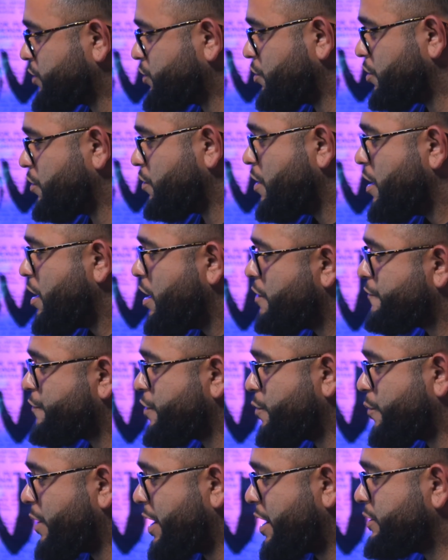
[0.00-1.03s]
so
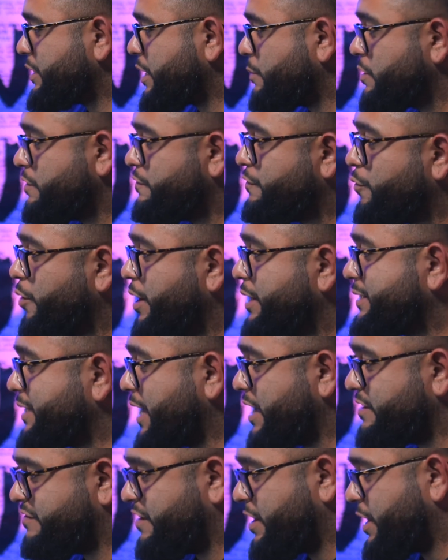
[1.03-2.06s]
for a round, I would avoid
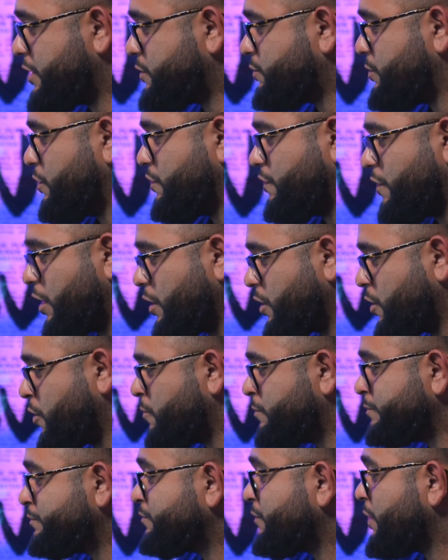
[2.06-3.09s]
tight fades with no
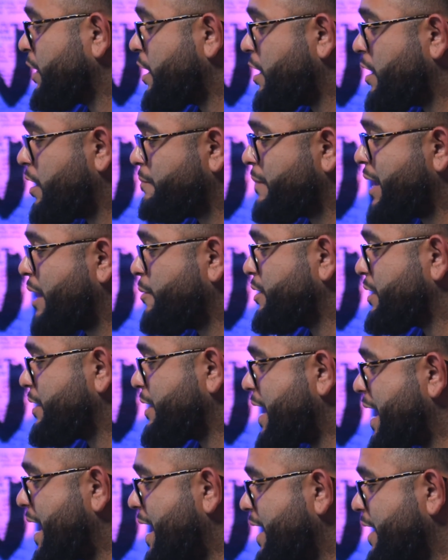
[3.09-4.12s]
volume. I
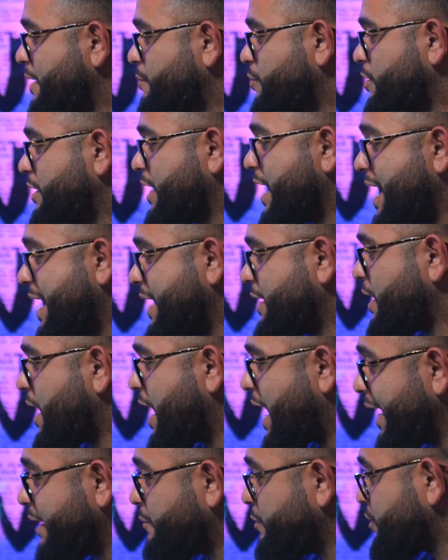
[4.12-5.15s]
would add
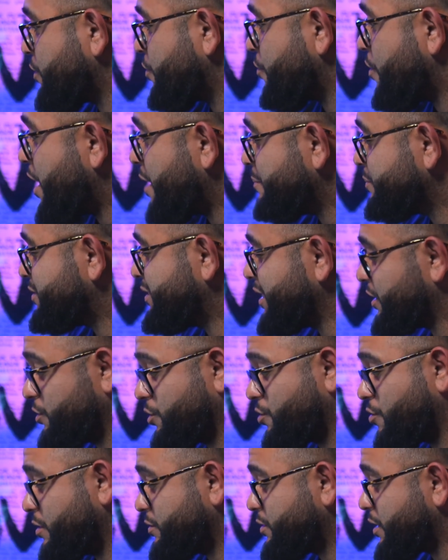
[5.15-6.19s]
height with crops,
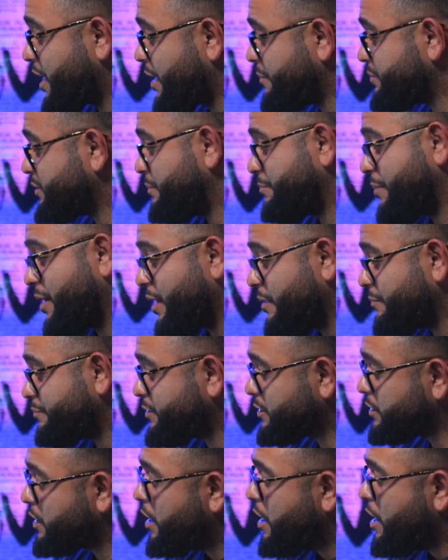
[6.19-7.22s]
texture tops, and
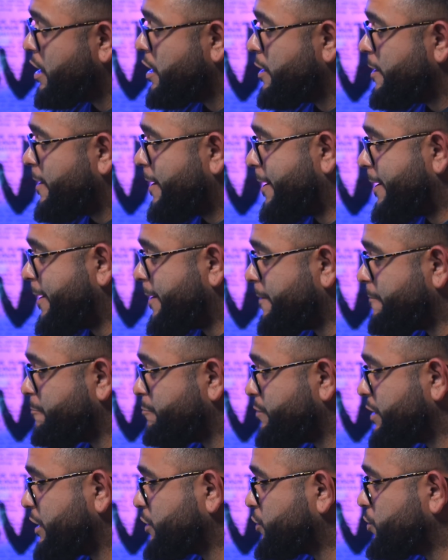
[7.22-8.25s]
pumps.
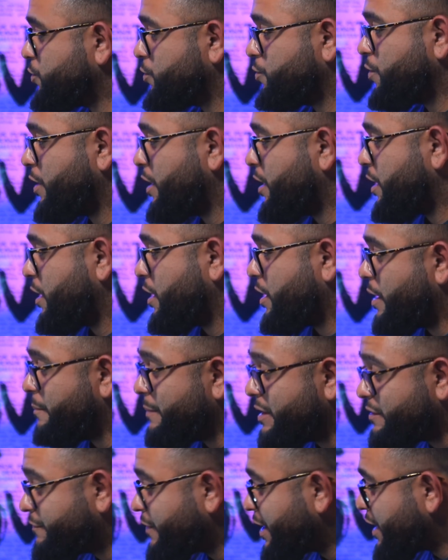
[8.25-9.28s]
Let's do a
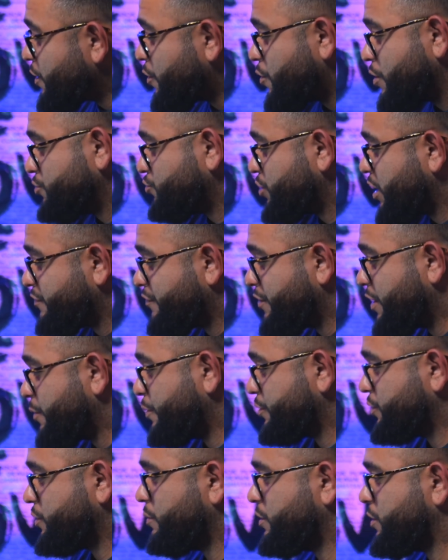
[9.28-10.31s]
mid fade or a drop fade
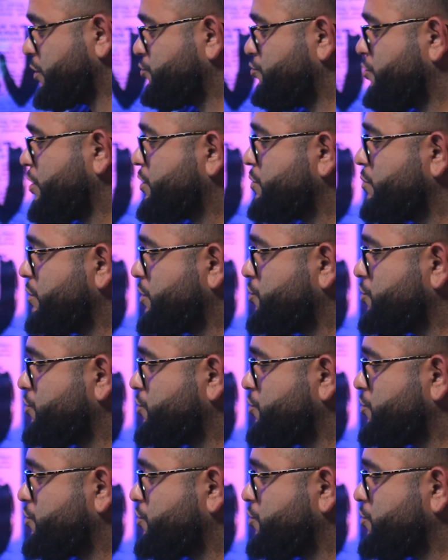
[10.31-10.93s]
with the structure. With